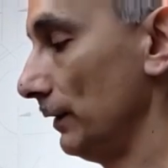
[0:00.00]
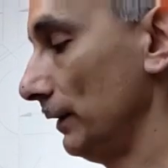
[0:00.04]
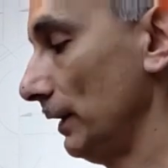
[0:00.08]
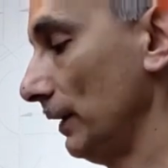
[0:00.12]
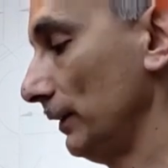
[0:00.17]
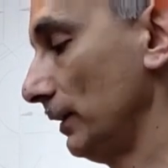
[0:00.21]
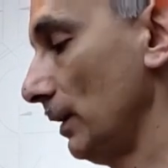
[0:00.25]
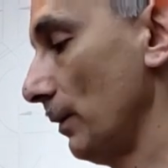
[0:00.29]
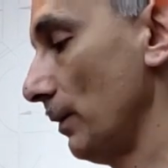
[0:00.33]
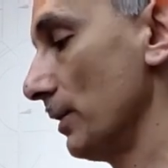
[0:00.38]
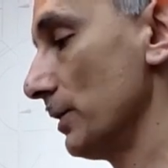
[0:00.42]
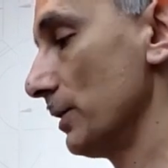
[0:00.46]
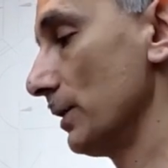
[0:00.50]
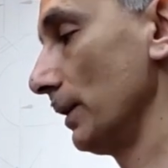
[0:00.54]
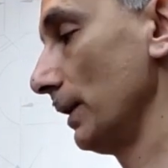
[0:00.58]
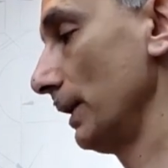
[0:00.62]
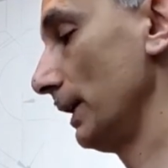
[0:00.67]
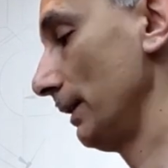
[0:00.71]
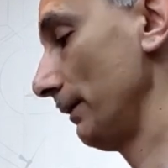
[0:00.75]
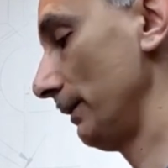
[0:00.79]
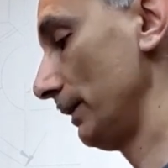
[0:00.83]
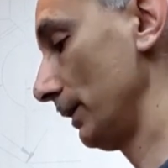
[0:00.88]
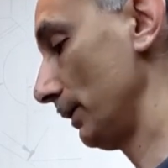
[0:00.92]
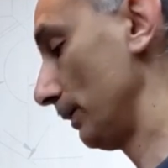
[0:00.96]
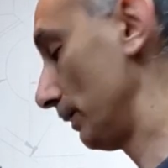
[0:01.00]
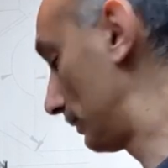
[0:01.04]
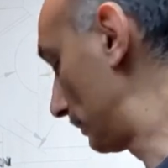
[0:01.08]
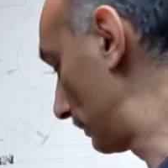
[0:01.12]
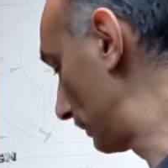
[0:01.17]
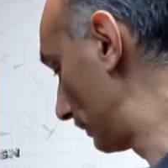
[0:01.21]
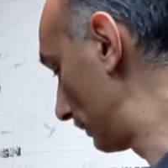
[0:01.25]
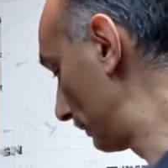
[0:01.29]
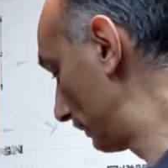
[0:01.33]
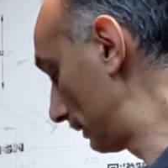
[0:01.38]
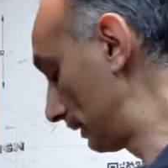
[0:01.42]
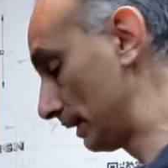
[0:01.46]
That's how much they're giving you
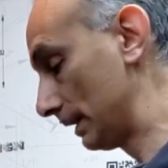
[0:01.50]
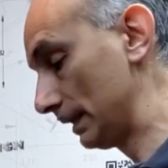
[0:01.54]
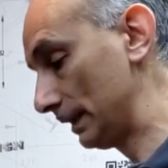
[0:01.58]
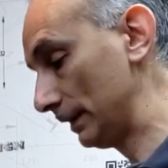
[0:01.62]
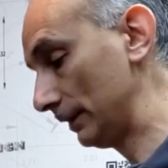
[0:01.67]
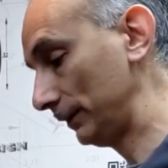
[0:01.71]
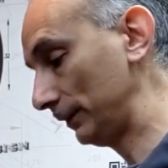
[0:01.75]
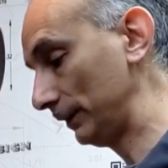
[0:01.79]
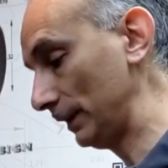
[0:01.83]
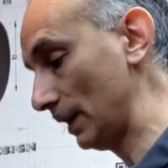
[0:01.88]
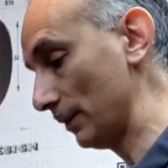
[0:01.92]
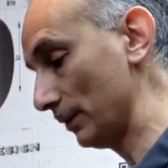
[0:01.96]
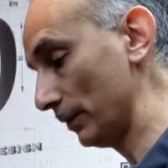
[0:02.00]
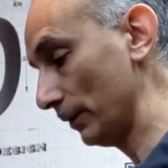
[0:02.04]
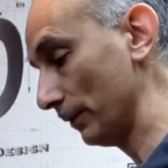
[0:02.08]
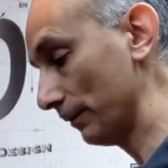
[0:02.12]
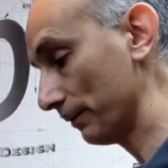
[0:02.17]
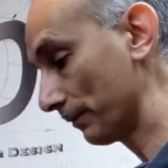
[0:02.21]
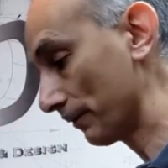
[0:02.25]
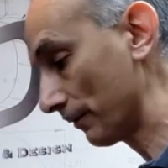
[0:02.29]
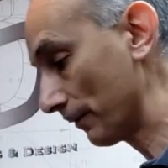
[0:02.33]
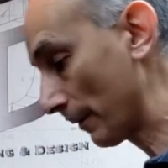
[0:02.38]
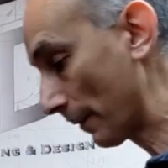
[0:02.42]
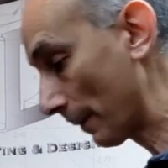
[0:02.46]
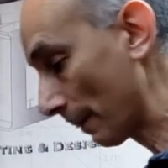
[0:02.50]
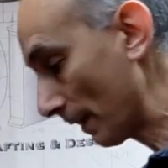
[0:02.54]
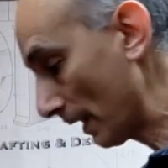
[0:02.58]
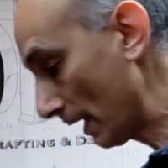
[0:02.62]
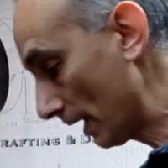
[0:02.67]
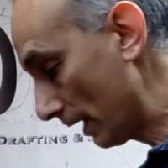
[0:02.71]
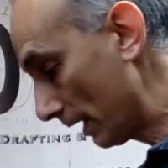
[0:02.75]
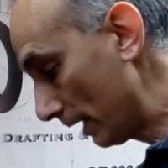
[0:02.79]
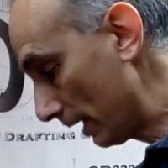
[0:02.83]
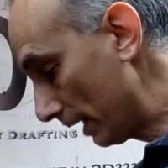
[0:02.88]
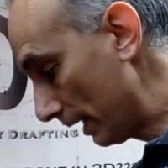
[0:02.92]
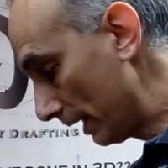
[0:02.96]
to sample.
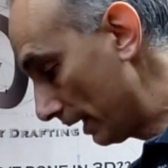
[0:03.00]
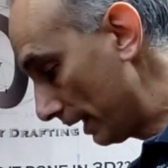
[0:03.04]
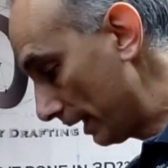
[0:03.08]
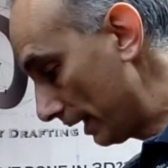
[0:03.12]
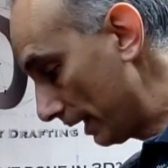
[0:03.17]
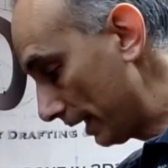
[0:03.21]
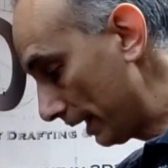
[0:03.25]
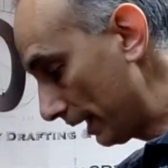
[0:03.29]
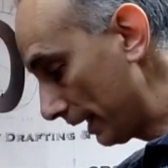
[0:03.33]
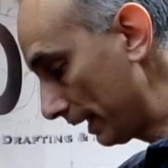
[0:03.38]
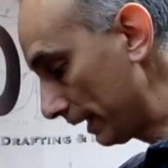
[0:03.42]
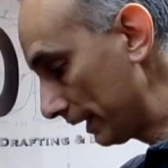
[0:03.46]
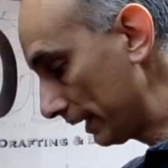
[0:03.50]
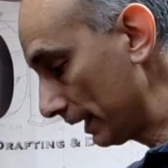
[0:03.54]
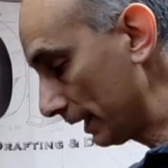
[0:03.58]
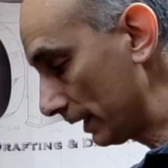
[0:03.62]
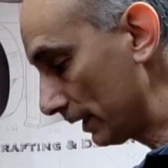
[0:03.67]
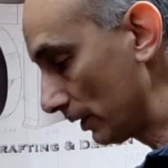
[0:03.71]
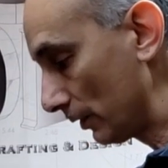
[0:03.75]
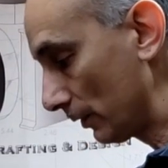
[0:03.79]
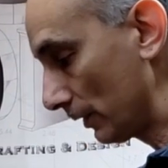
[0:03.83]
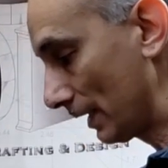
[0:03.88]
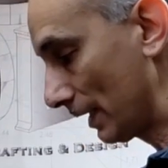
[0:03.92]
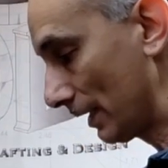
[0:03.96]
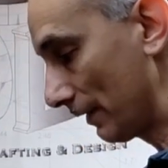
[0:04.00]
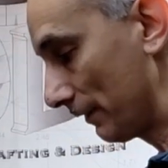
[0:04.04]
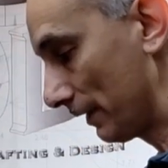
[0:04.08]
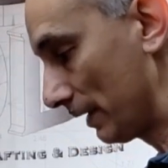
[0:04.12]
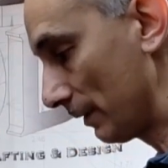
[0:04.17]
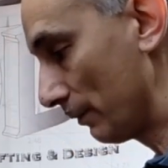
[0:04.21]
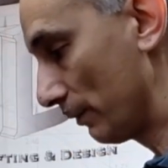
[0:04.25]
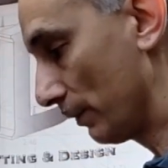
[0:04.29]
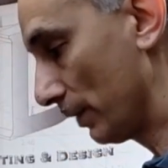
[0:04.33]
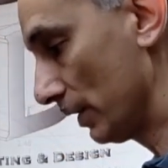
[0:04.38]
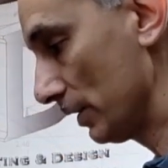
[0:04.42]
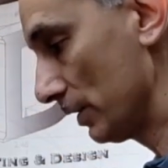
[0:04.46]
And then you have a
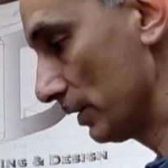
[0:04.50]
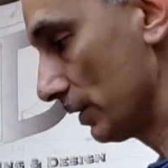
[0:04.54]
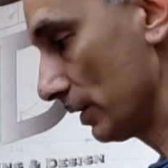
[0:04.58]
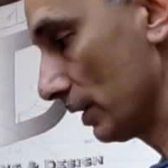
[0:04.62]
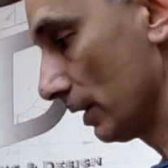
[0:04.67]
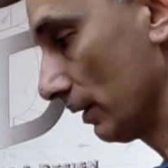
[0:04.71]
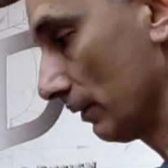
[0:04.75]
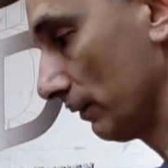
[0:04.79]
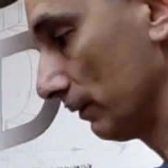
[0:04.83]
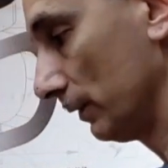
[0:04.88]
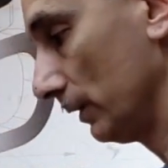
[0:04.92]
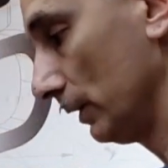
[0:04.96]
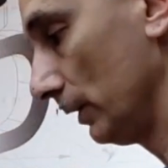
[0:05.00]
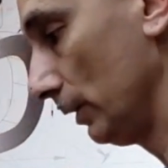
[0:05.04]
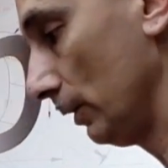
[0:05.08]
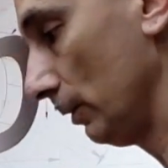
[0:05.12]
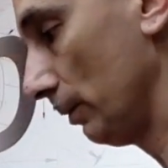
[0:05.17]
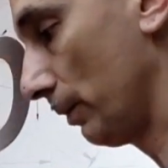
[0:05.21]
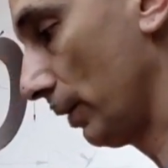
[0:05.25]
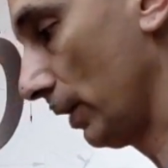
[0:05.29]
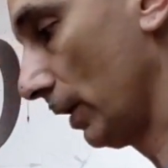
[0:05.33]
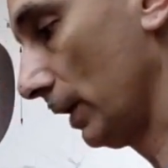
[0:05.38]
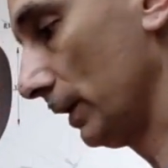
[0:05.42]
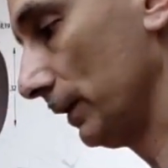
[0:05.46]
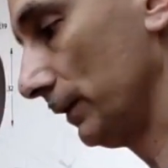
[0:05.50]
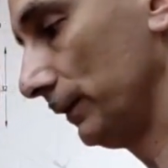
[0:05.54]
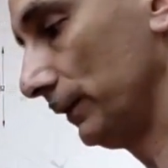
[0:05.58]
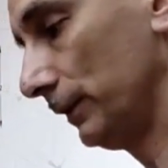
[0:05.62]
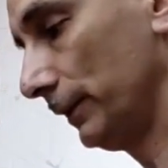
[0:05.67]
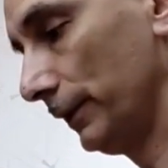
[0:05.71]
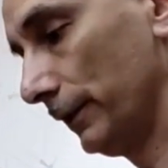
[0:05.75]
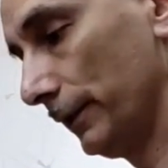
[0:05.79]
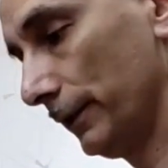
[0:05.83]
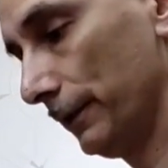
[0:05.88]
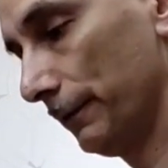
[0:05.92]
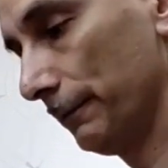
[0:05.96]
bunch of little parts
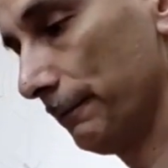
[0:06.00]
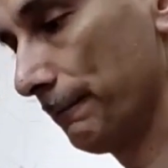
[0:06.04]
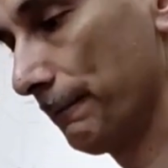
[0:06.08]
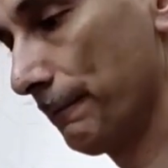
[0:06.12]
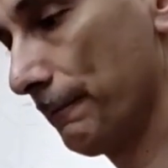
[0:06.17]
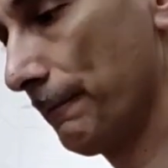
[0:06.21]
here.